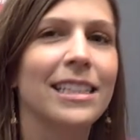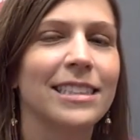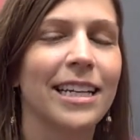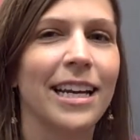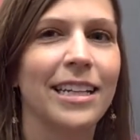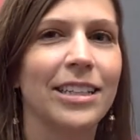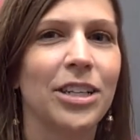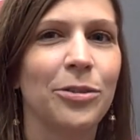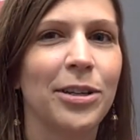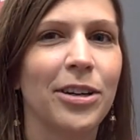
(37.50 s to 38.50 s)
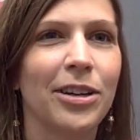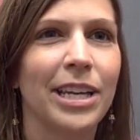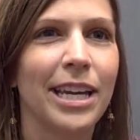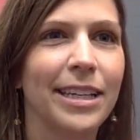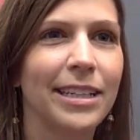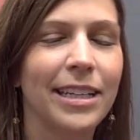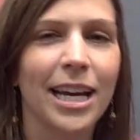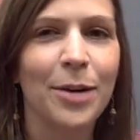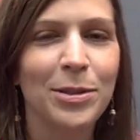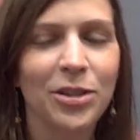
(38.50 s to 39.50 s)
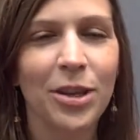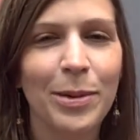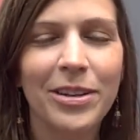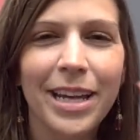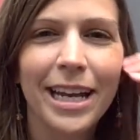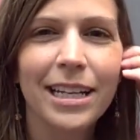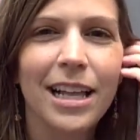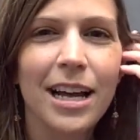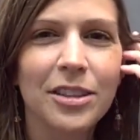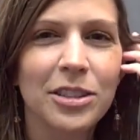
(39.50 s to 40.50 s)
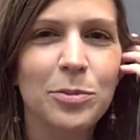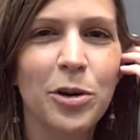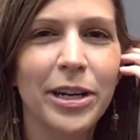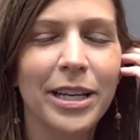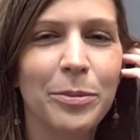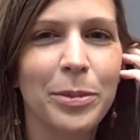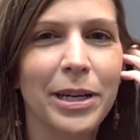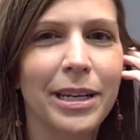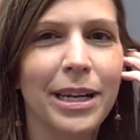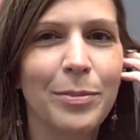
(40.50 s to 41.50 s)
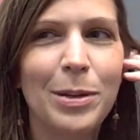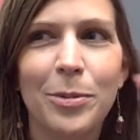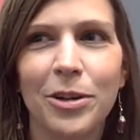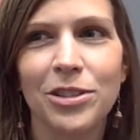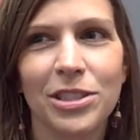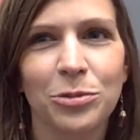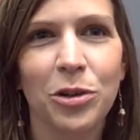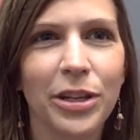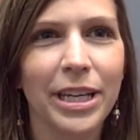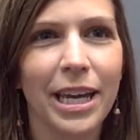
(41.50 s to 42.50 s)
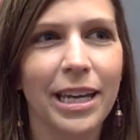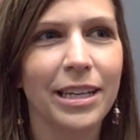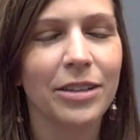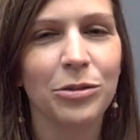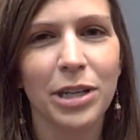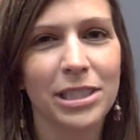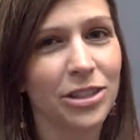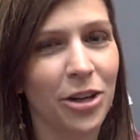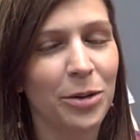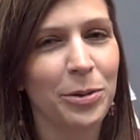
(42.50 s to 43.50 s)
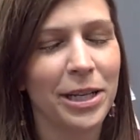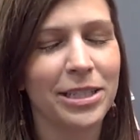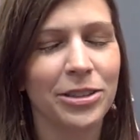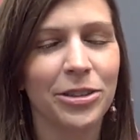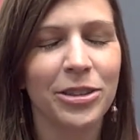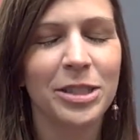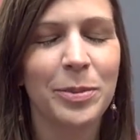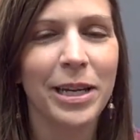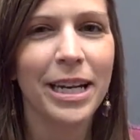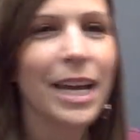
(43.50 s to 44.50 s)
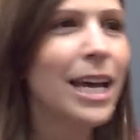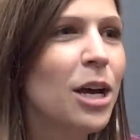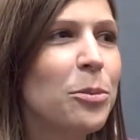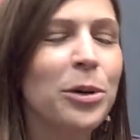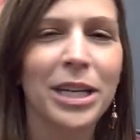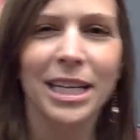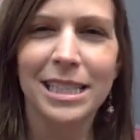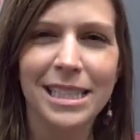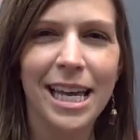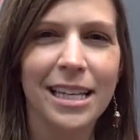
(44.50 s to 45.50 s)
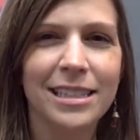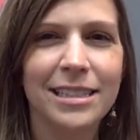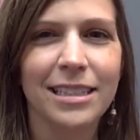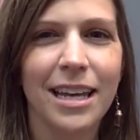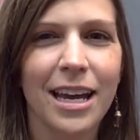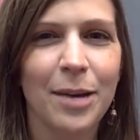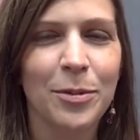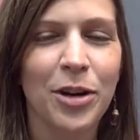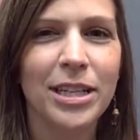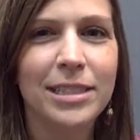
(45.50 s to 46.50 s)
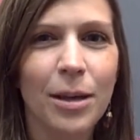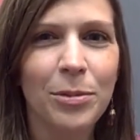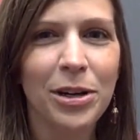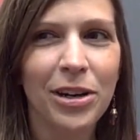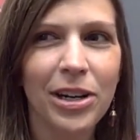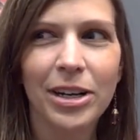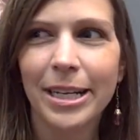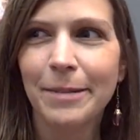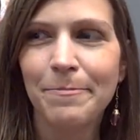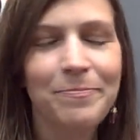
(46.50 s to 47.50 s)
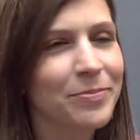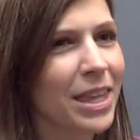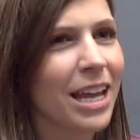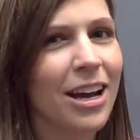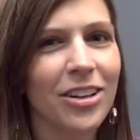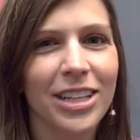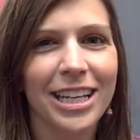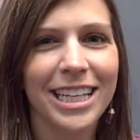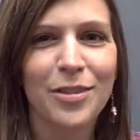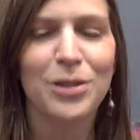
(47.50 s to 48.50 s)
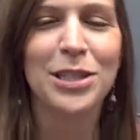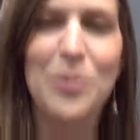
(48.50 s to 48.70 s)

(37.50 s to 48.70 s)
last night, and here we are again. um, it's only about 9 o'clock this morning, but uh, people are just rolling in, and we'll get started pretty soon. It's been pretty intense, um, great seminar, and I'll uh, give